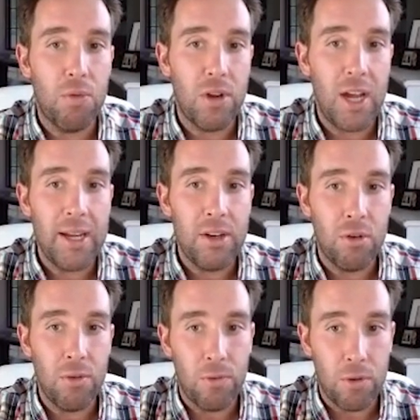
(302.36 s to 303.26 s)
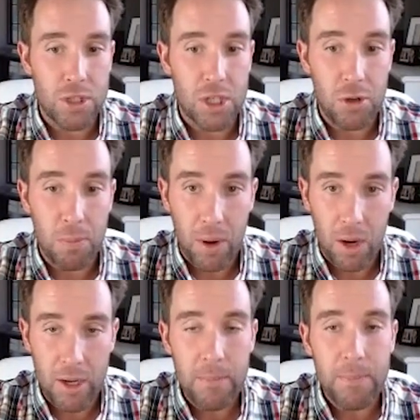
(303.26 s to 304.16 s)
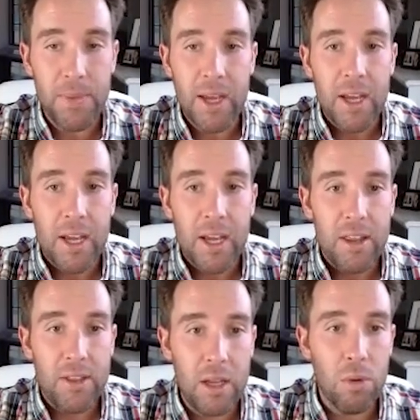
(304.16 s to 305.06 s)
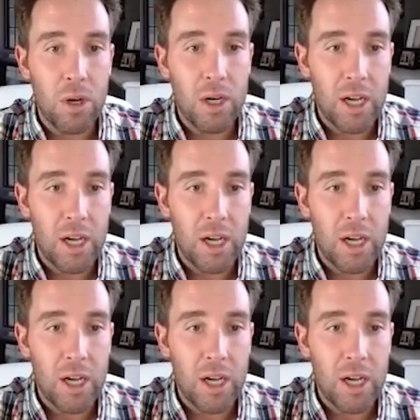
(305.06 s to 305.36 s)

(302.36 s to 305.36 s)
create your first coupon. Then we're going to